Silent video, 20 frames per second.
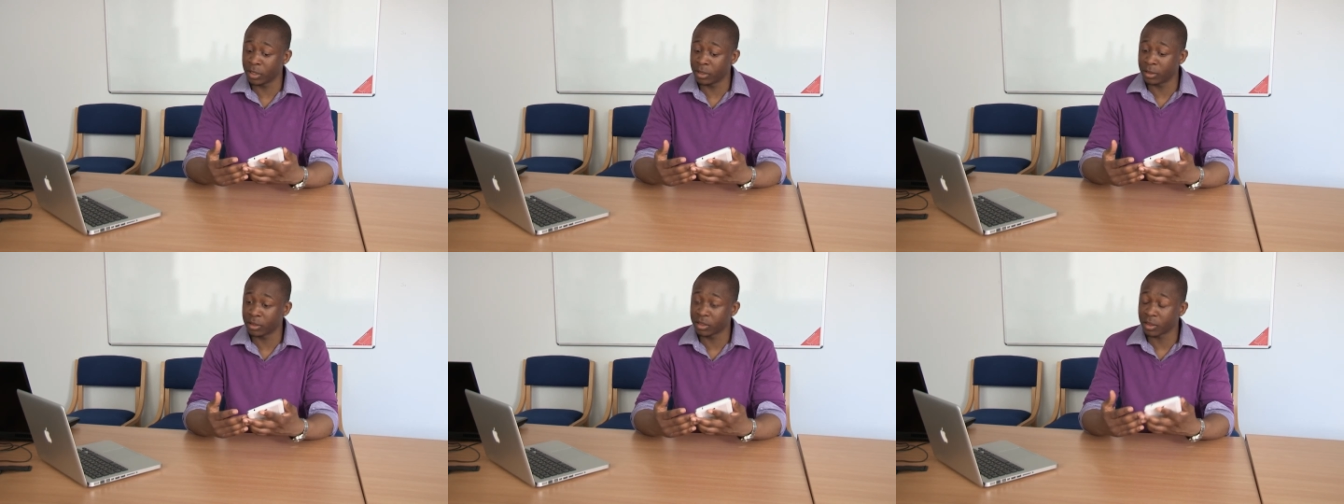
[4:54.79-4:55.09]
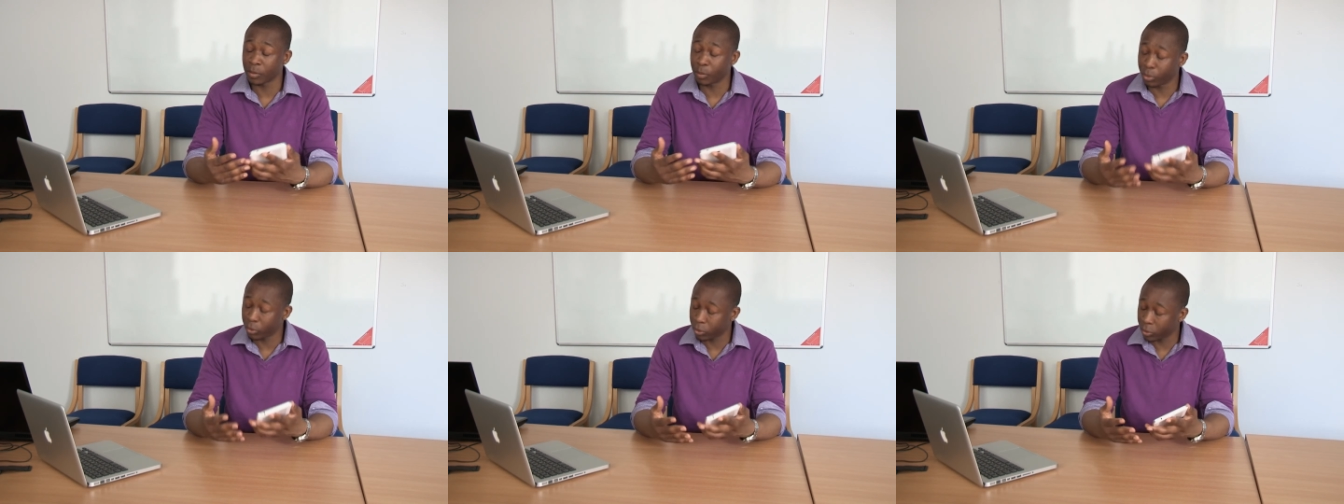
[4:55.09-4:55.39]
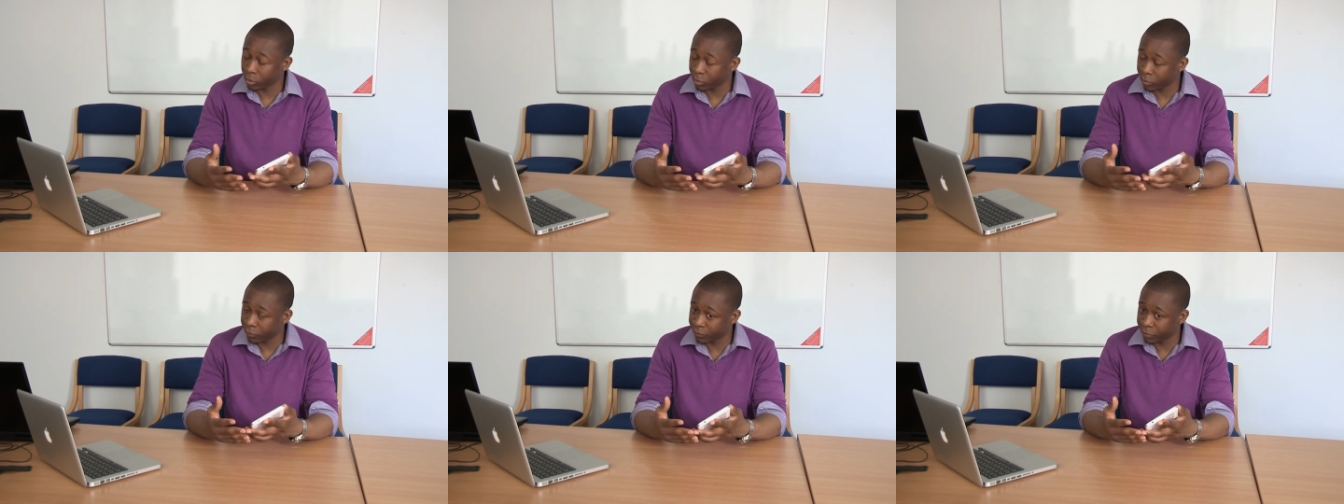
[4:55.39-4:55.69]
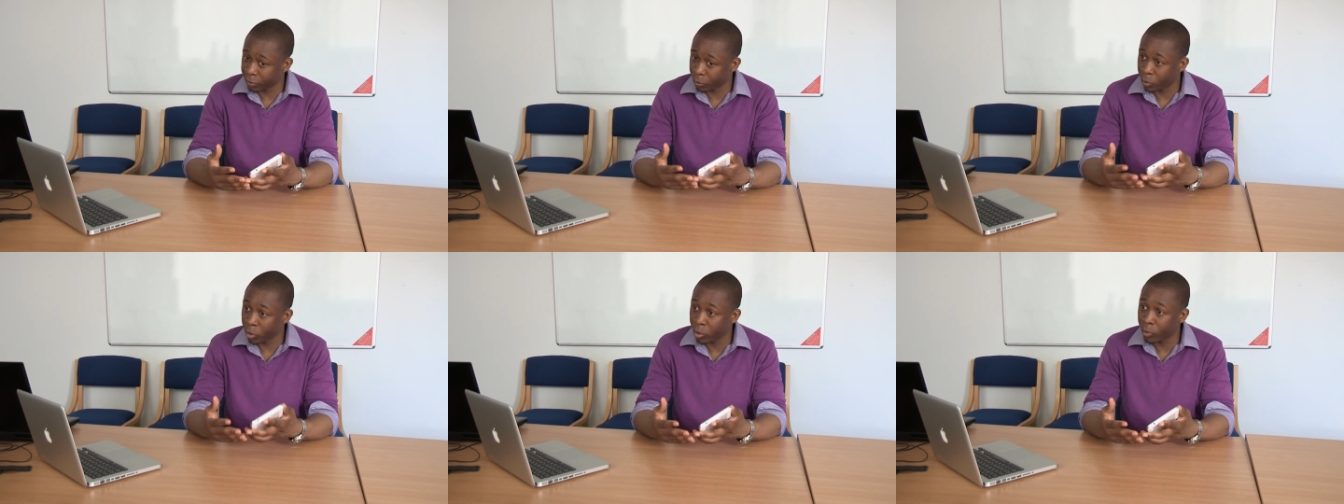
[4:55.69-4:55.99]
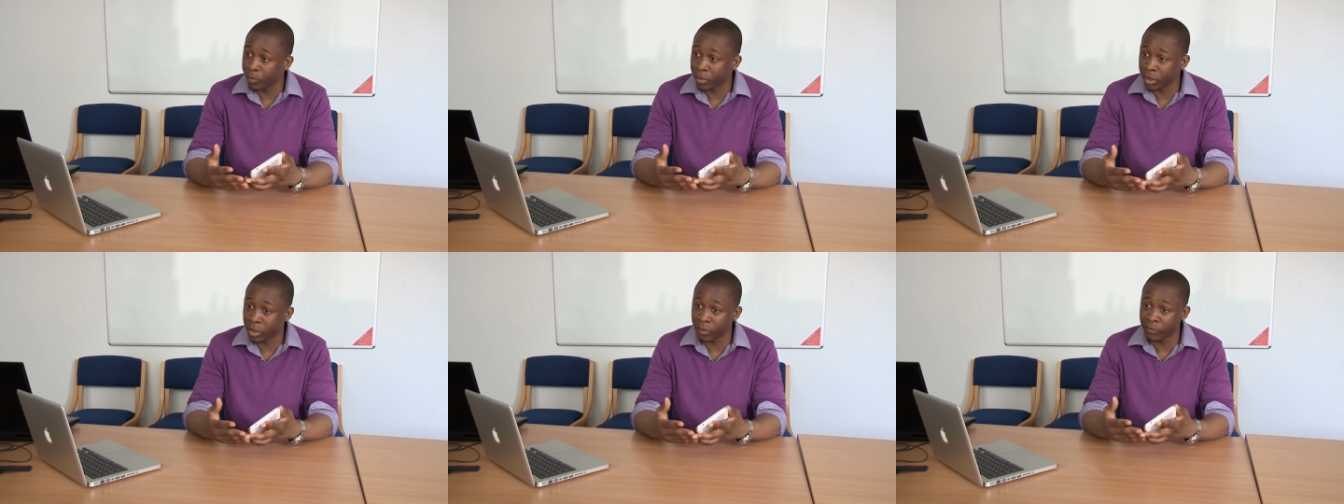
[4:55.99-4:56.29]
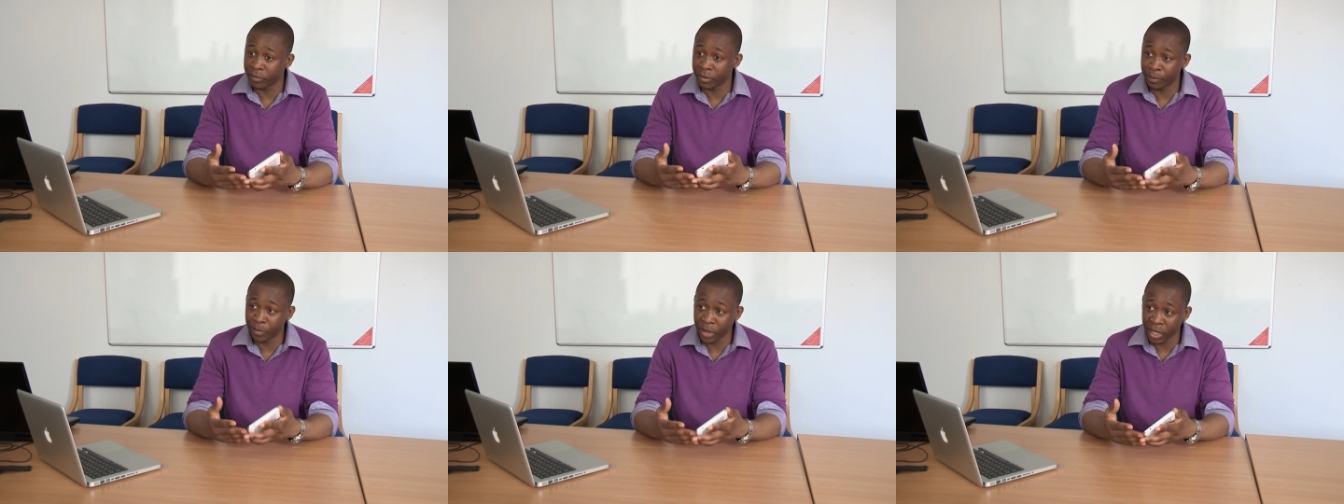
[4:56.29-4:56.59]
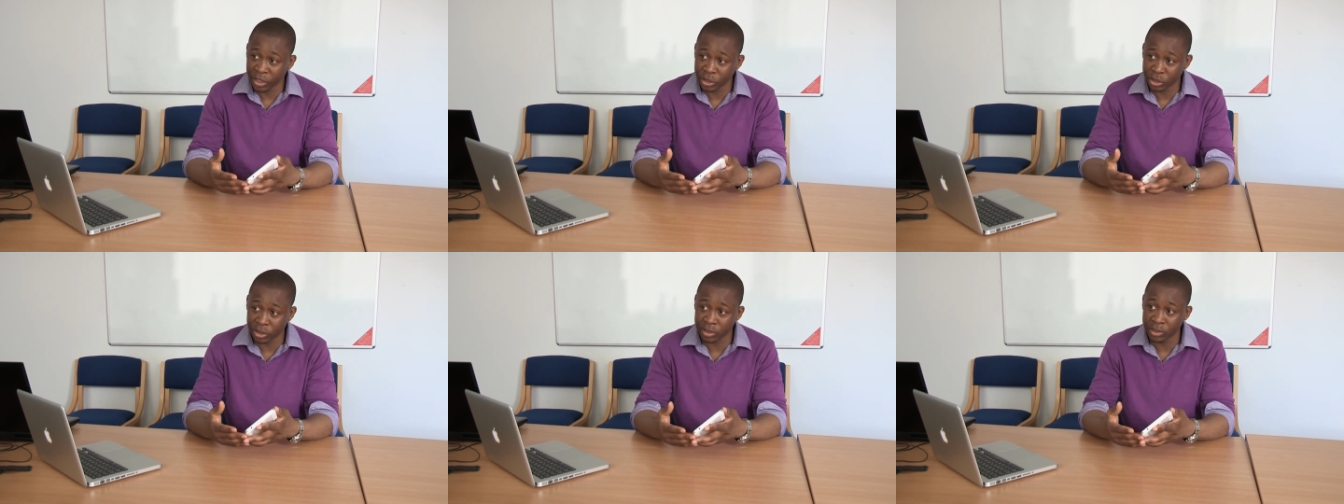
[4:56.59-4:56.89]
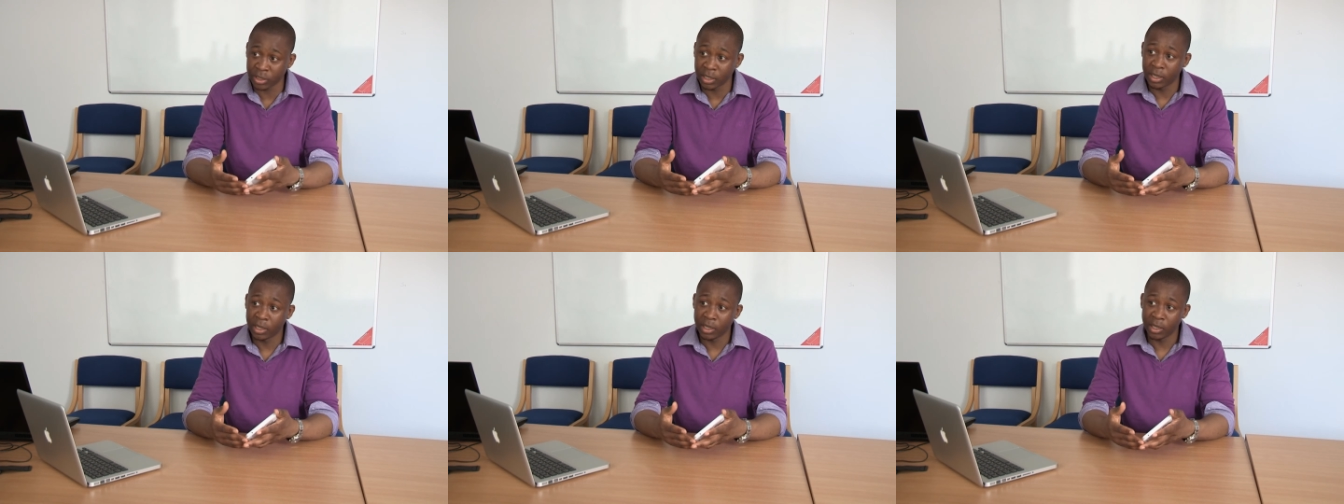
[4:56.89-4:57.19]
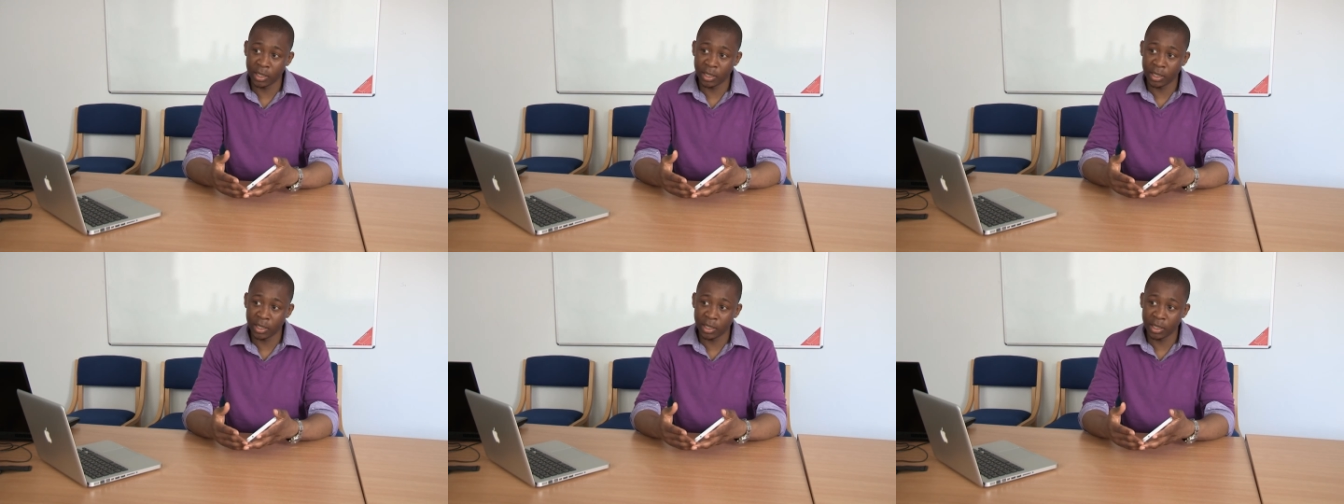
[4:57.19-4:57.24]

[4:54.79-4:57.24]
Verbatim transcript: in support of the well-being of the patient,